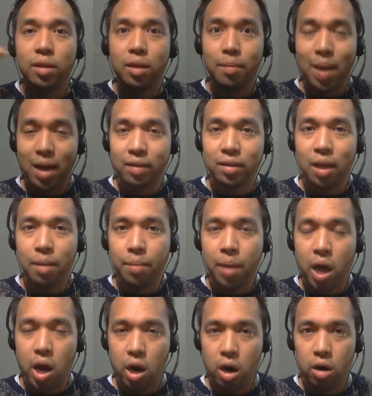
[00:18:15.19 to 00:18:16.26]
Masked
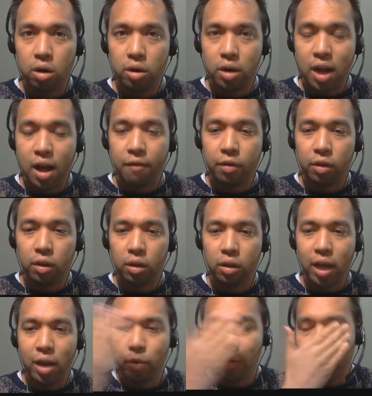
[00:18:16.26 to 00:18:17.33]
Empire novel.
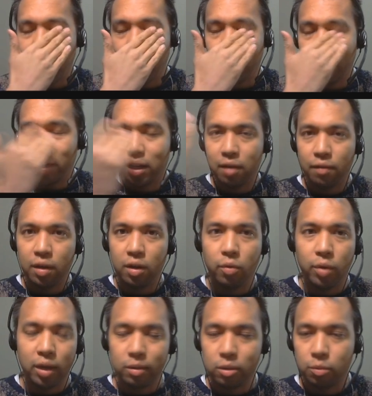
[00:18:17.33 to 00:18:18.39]
And without, like, giving
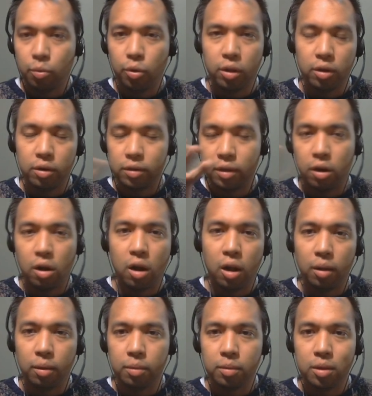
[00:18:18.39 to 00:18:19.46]
away spoilers at
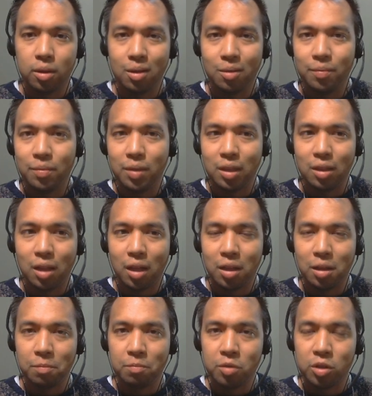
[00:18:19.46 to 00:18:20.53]
all, I mean,
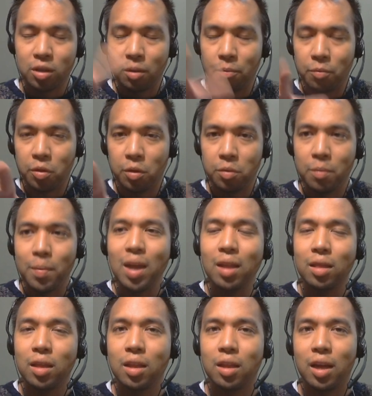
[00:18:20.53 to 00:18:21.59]
the
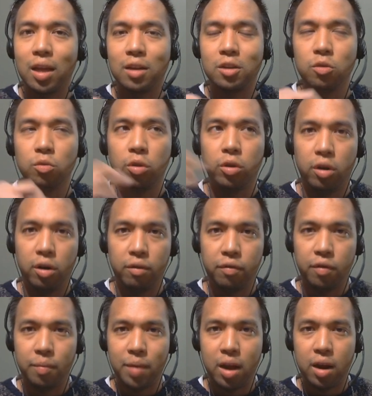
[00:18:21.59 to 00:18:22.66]
main thing that you learn
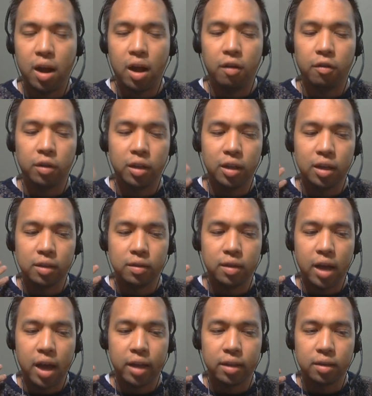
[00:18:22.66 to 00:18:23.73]
from that novel is
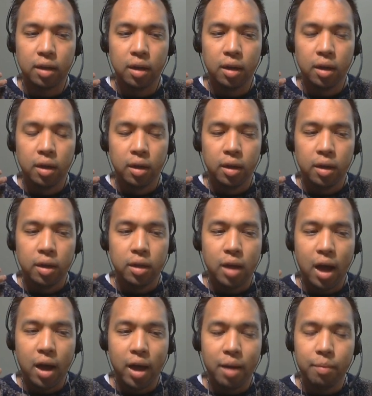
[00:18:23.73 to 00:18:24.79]
that
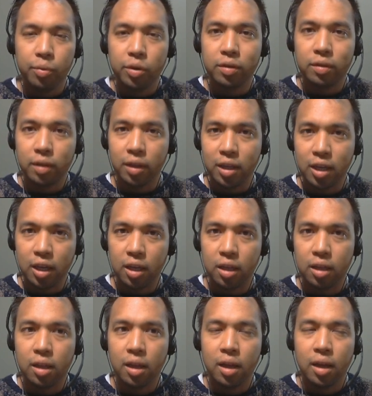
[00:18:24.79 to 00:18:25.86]
Empress
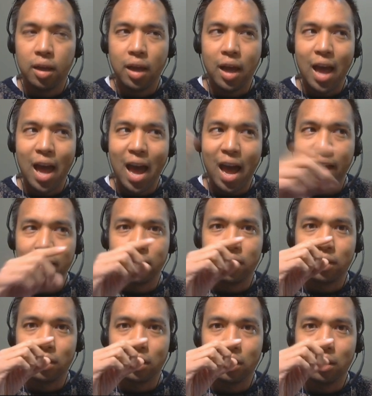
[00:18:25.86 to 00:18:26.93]
Selene
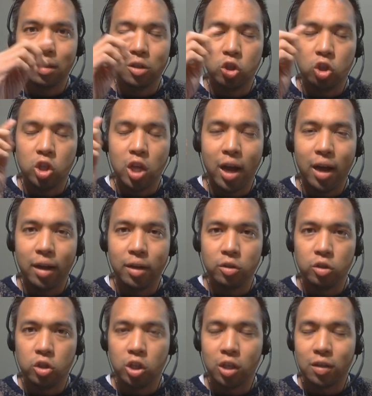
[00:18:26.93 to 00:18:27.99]
asked
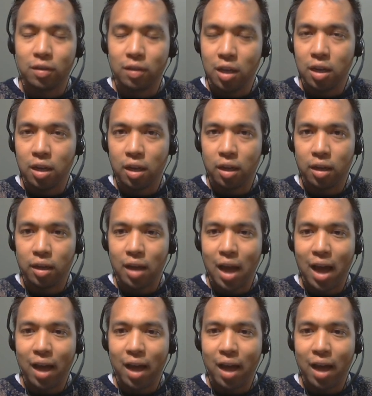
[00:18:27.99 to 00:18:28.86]
Divine Justinia